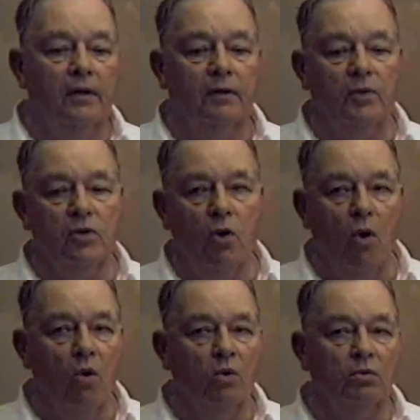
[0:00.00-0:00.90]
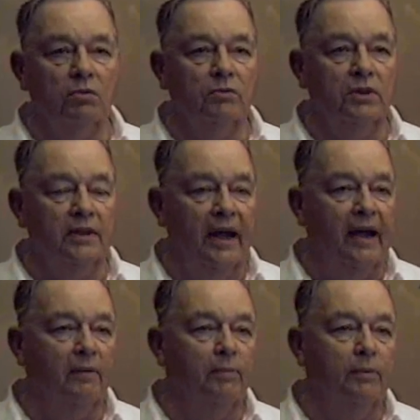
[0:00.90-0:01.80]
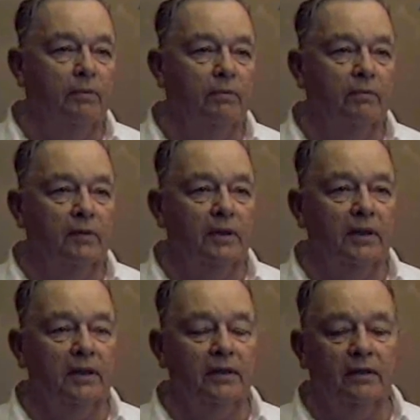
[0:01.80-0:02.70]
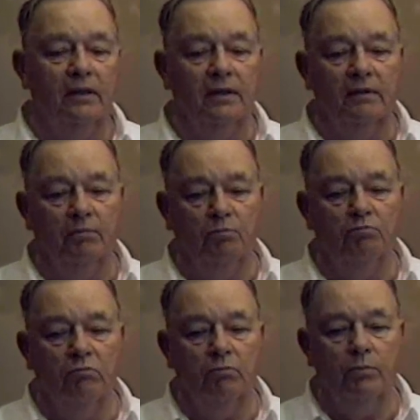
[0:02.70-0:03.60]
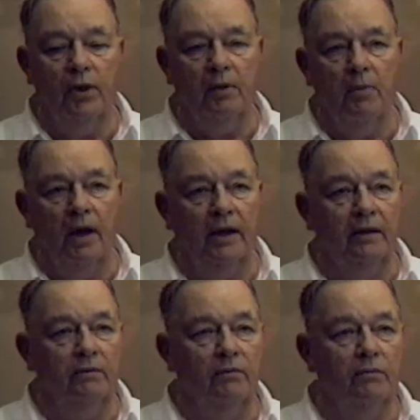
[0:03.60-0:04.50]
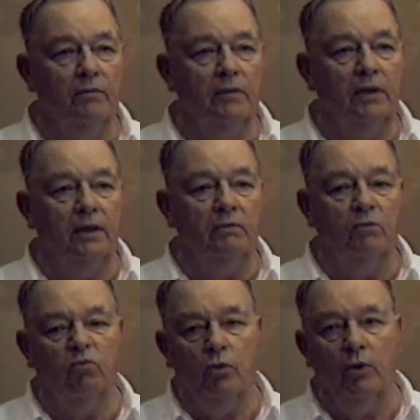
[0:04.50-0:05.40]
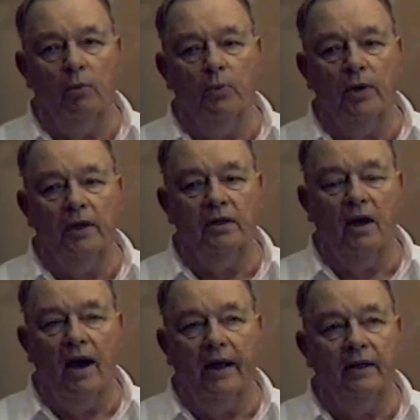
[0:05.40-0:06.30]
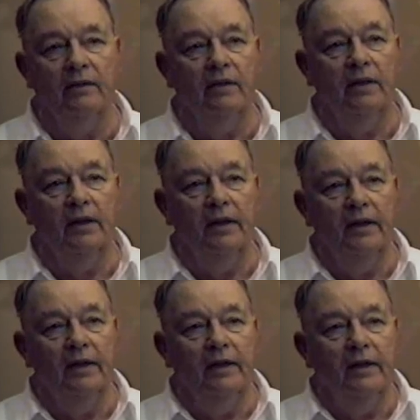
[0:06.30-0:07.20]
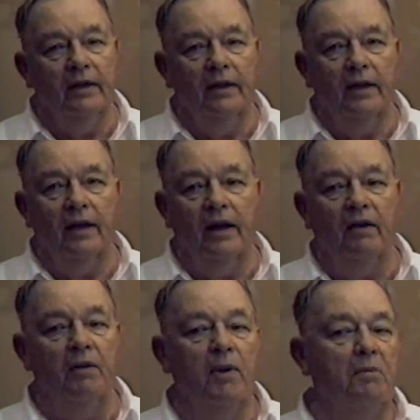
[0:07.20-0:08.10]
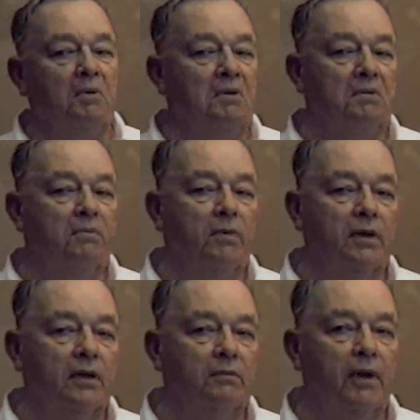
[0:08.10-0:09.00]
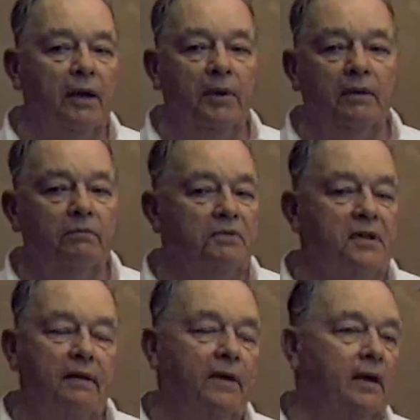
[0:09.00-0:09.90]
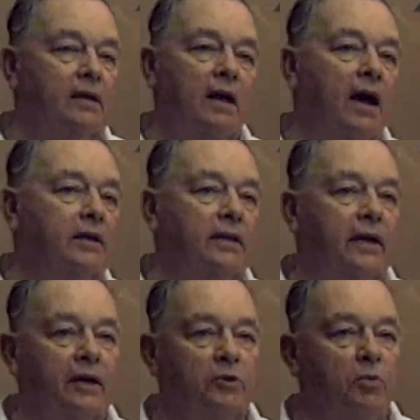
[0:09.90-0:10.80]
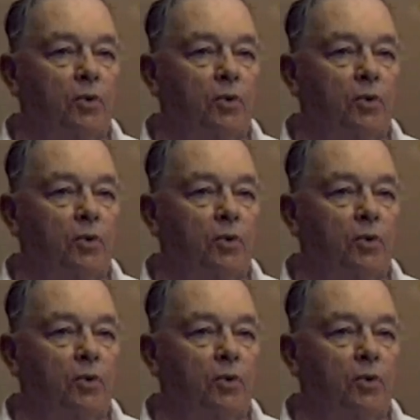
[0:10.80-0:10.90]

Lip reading: It was cold, it was damp, and pretty muddy, and we were pretty tired. And I remember maybe 7 o'clock the next